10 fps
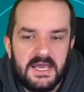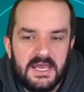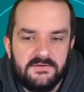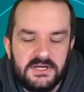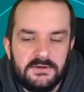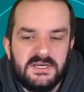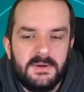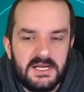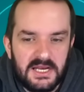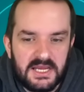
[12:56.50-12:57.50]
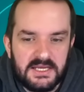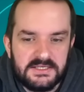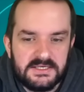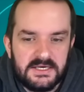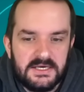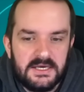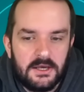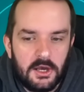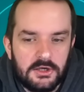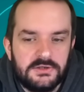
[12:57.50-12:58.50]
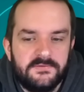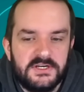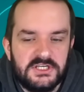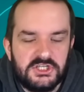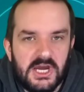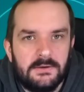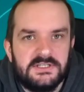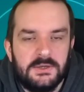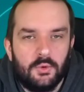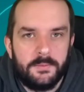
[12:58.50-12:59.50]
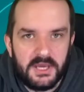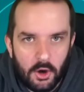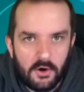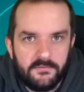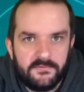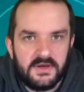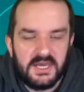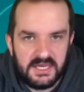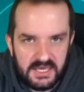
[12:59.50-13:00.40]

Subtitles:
If Chelsea beat Leeds, Arsenal versus Chelsea will be off in